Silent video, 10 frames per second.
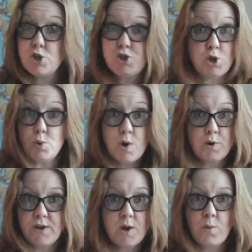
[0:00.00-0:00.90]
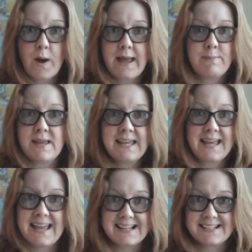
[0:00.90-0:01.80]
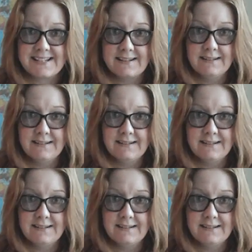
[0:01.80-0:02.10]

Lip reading: do not know what ME is.